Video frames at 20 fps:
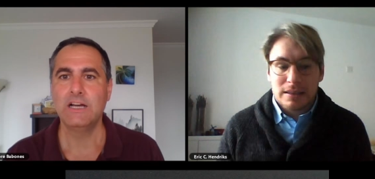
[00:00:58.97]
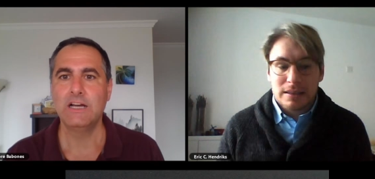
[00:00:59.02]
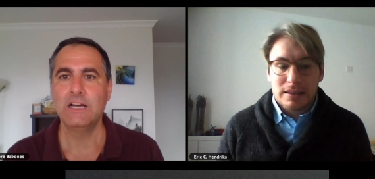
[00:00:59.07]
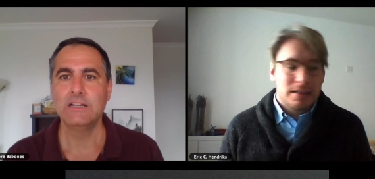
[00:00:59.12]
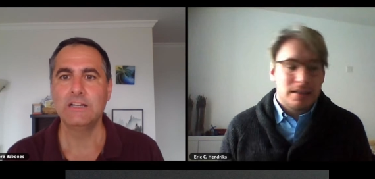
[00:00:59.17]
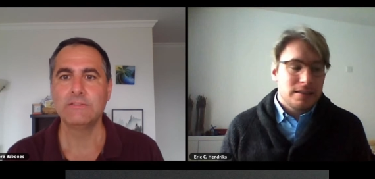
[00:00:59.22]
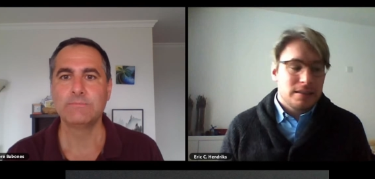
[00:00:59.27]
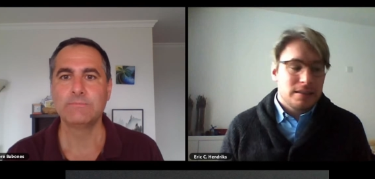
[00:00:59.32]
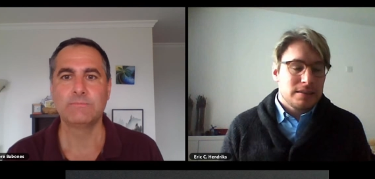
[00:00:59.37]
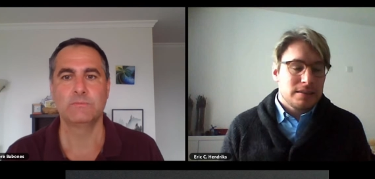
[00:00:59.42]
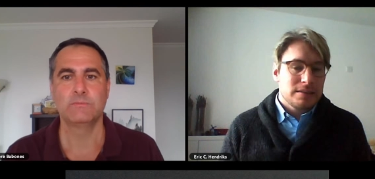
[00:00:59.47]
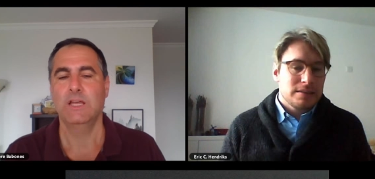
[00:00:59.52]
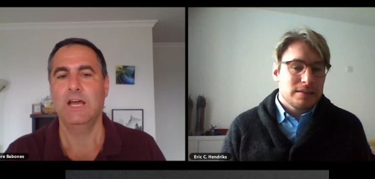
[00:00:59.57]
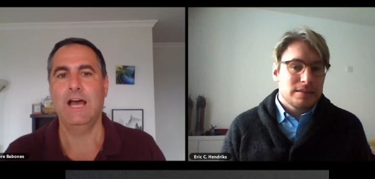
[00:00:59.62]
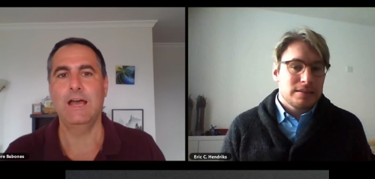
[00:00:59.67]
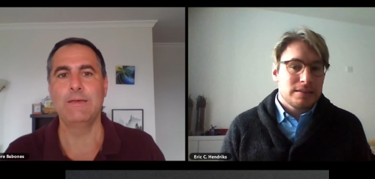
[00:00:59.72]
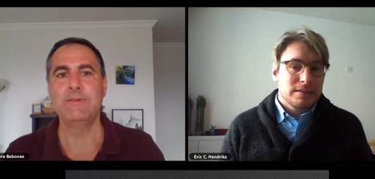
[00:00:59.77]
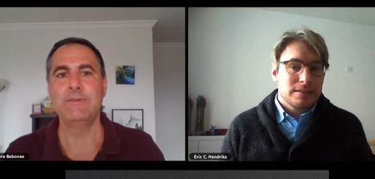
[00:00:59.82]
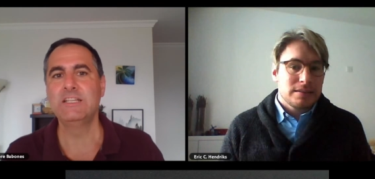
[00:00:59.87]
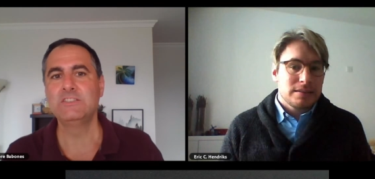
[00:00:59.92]
Speaker 1: Uh,
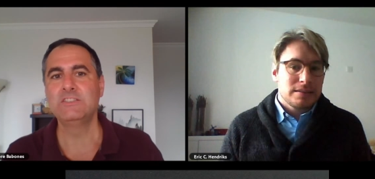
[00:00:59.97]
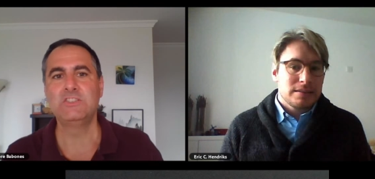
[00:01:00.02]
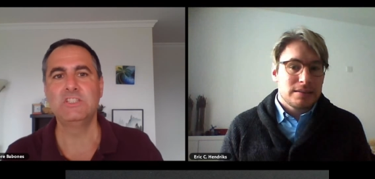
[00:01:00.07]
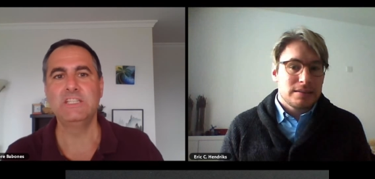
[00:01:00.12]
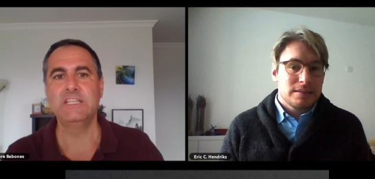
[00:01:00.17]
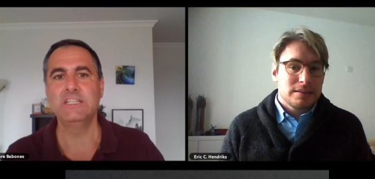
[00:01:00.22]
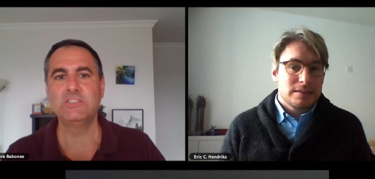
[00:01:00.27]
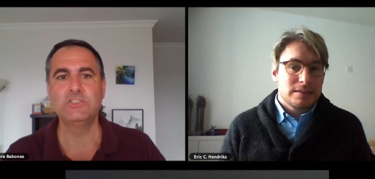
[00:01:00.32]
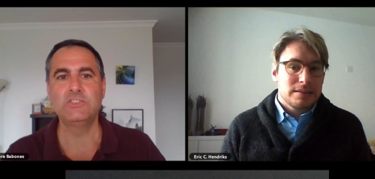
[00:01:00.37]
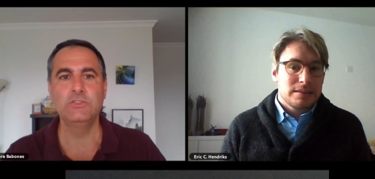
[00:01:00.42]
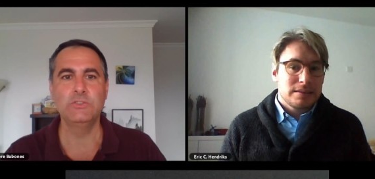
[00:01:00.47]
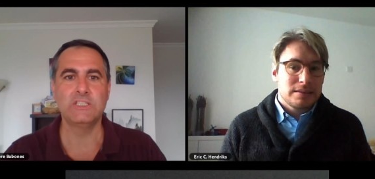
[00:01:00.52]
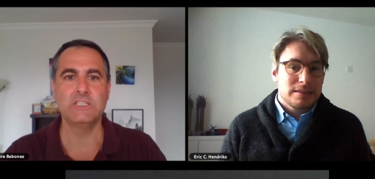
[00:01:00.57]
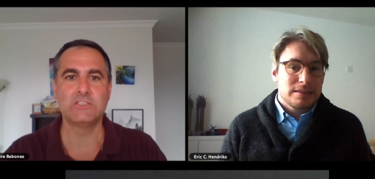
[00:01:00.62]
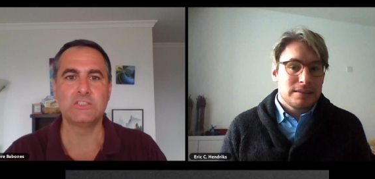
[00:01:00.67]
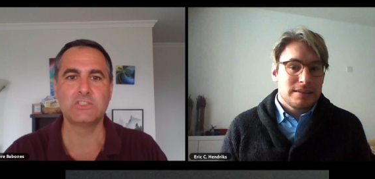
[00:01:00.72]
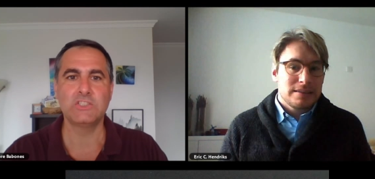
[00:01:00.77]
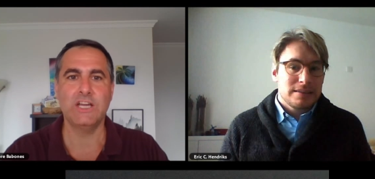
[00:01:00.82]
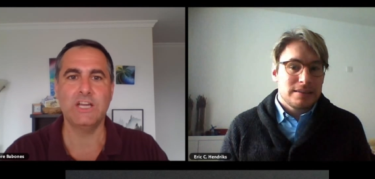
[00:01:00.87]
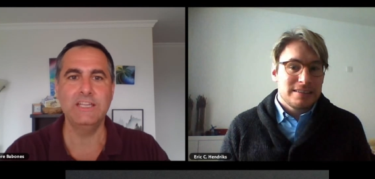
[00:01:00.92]
I mean, is the issue that
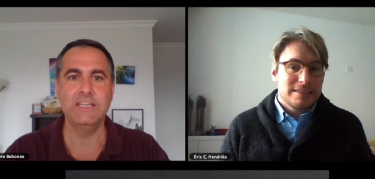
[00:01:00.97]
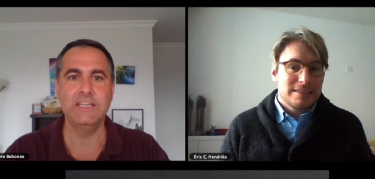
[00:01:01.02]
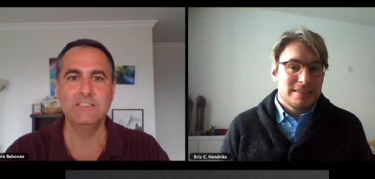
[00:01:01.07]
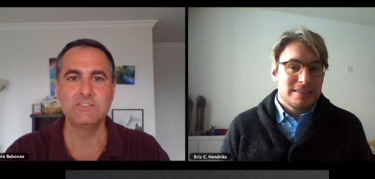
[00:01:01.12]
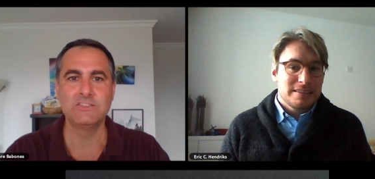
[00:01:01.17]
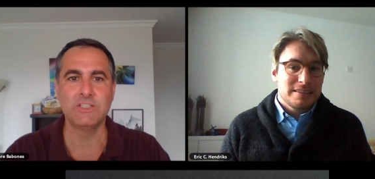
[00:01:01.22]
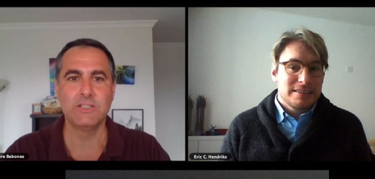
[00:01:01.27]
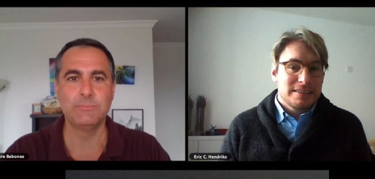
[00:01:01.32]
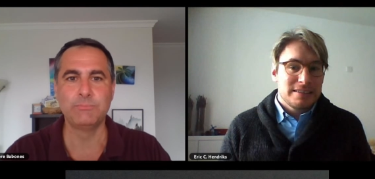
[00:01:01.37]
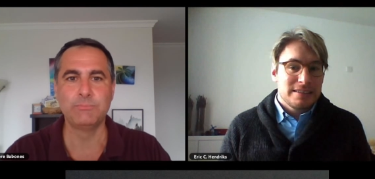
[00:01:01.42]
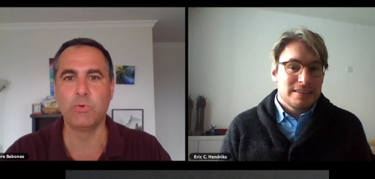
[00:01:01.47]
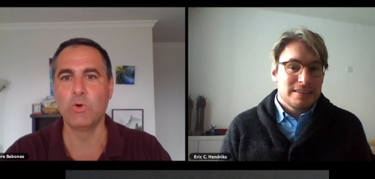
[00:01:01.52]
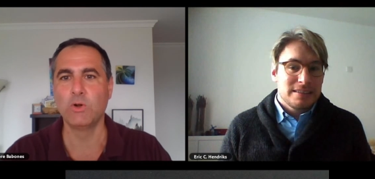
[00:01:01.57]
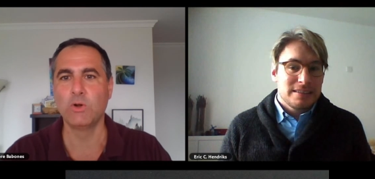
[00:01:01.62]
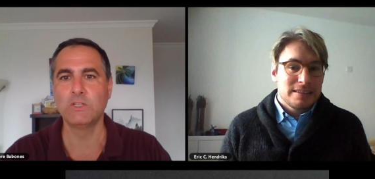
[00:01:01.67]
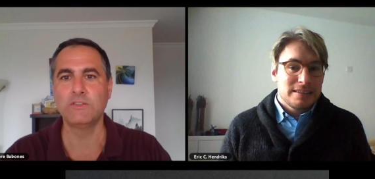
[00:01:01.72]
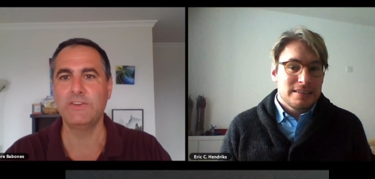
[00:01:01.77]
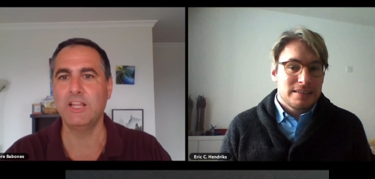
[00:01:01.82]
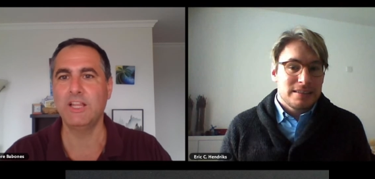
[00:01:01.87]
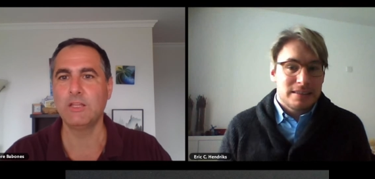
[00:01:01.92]
China is a
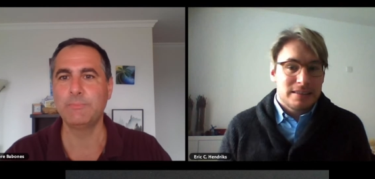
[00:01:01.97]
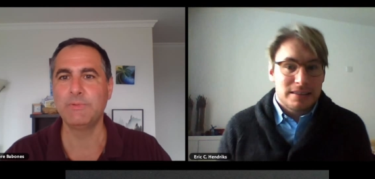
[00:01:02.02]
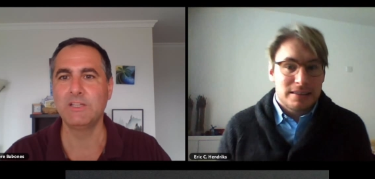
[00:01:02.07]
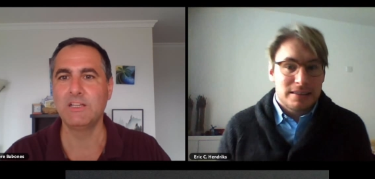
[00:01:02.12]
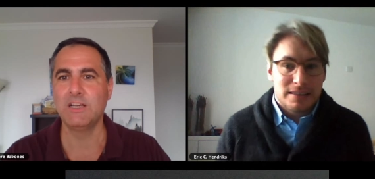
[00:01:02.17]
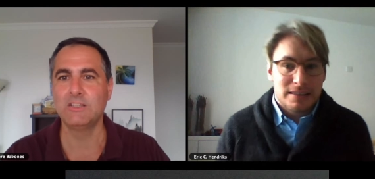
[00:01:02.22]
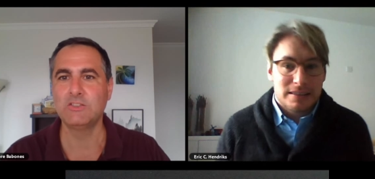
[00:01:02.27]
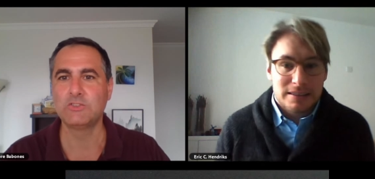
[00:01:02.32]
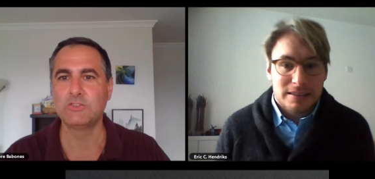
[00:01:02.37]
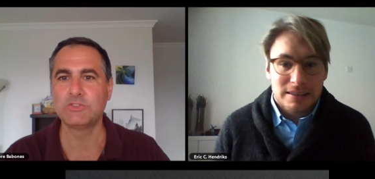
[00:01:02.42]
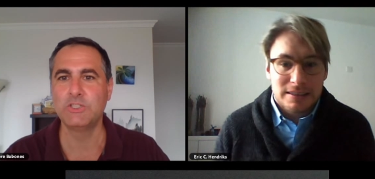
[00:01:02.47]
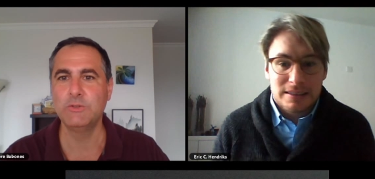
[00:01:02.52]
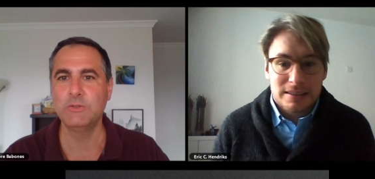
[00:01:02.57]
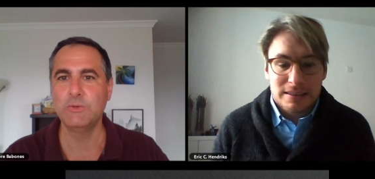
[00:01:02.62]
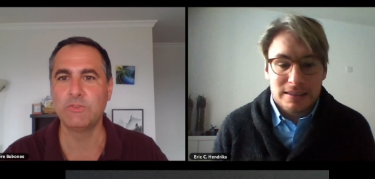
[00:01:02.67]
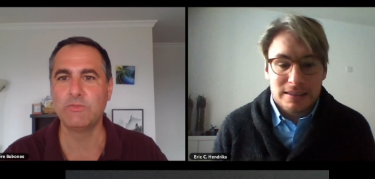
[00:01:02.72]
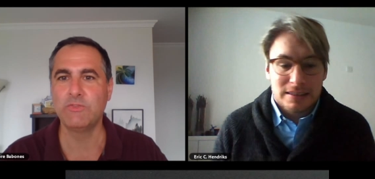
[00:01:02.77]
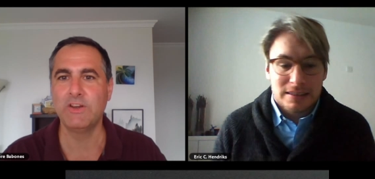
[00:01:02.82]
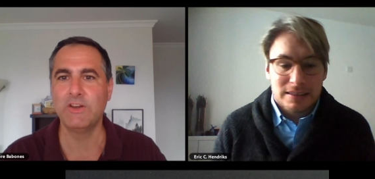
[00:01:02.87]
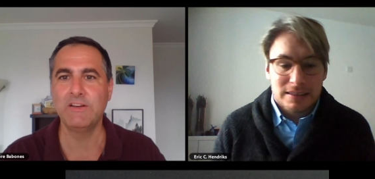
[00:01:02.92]
poor developing country
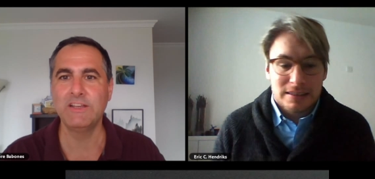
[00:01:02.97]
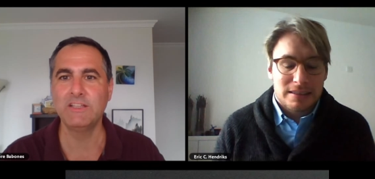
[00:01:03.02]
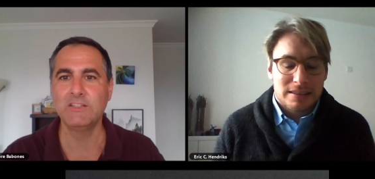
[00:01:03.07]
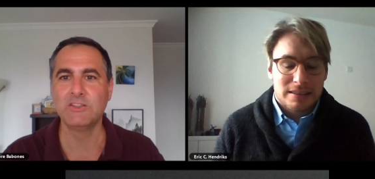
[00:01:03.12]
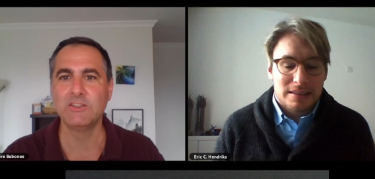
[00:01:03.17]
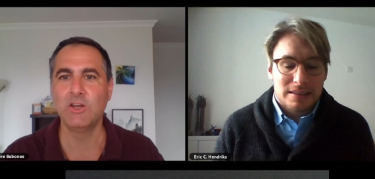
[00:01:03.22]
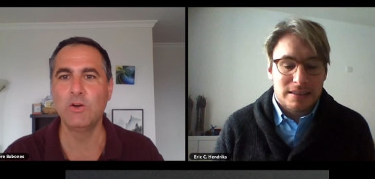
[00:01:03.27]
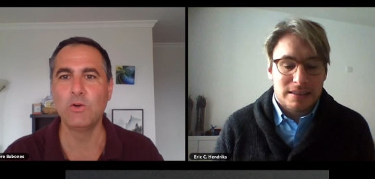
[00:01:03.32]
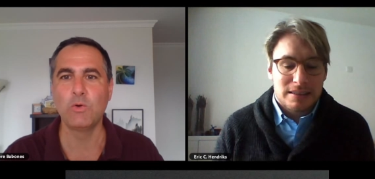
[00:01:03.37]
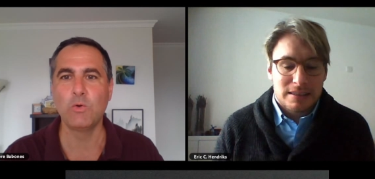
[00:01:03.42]
with very low